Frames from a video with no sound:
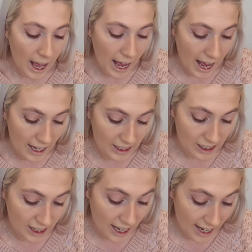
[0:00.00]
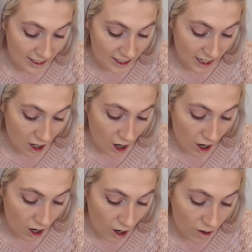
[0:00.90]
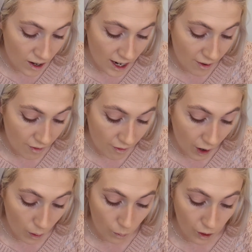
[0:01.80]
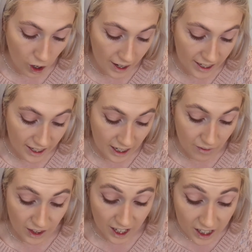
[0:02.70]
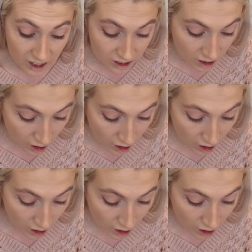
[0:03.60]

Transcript: and that is the only fault that I can give this.